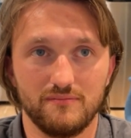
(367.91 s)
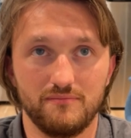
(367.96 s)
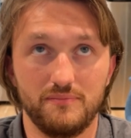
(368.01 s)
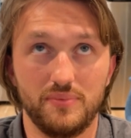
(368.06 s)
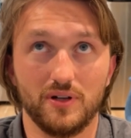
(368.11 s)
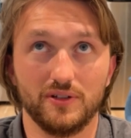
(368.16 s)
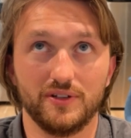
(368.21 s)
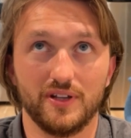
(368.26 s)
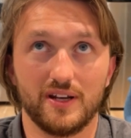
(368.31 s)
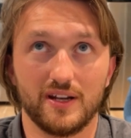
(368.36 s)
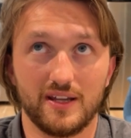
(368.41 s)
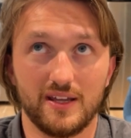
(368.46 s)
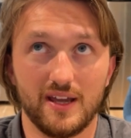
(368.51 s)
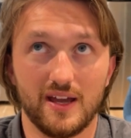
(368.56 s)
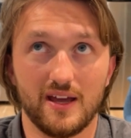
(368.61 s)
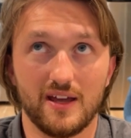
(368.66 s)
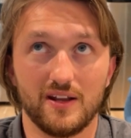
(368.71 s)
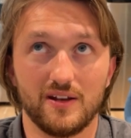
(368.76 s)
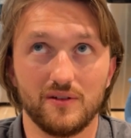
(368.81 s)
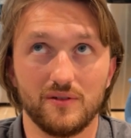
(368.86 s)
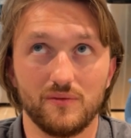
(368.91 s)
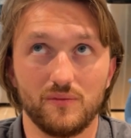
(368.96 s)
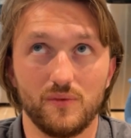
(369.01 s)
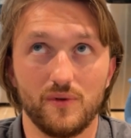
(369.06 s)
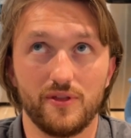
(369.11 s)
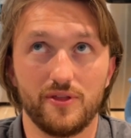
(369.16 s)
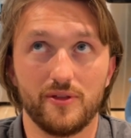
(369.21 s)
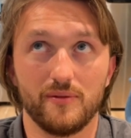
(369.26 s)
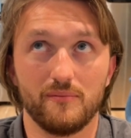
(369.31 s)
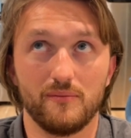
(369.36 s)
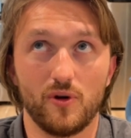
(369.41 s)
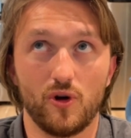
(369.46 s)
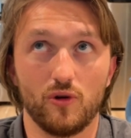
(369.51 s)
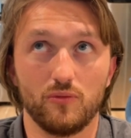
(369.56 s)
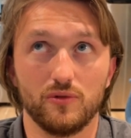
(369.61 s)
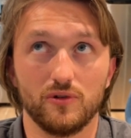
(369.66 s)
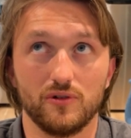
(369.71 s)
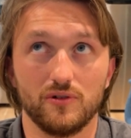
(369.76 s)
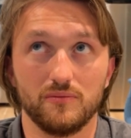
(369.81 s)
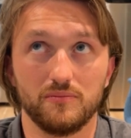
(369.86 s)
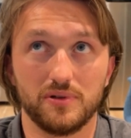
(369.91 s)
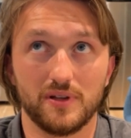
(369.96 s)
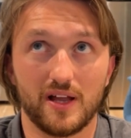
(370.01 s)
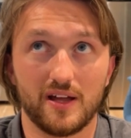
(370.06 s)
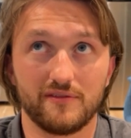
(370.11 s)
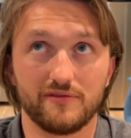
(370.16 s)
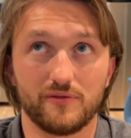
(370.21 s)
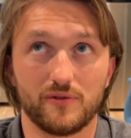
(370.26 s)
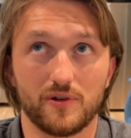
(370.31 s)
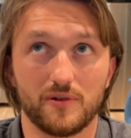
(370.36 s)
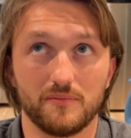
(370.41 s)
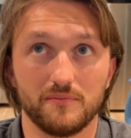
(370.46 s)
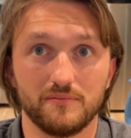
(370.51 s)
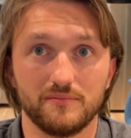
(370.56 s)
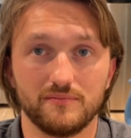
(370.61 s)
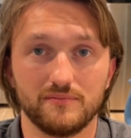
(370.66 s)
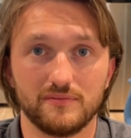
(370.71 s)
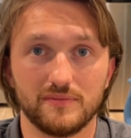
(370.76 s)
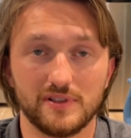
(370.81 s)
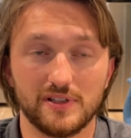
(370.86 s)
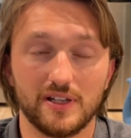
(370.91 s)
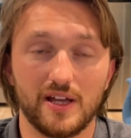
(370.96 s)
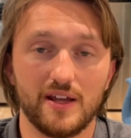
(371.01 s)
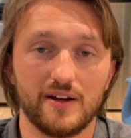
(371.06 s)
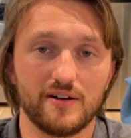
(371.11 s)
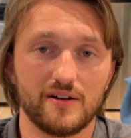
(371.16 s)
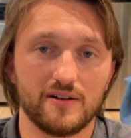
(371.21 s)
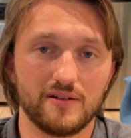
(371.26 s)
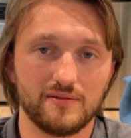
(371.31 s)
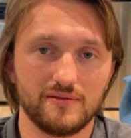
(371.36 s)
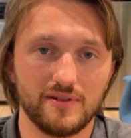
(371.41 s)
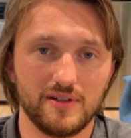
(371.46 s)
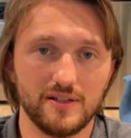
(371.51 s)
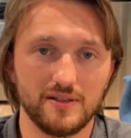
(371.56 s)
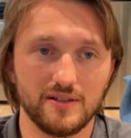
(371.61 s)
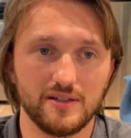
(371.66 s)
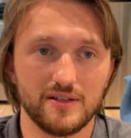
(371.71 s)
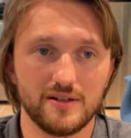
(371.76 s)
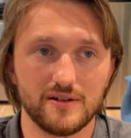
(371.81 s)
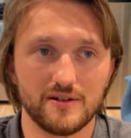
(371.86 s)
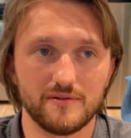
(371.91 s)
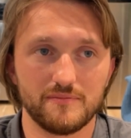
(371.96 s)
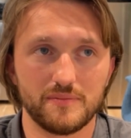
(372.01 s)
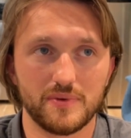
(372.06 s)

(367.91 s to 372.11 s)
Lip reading: build it again with the mobile platform later in the year,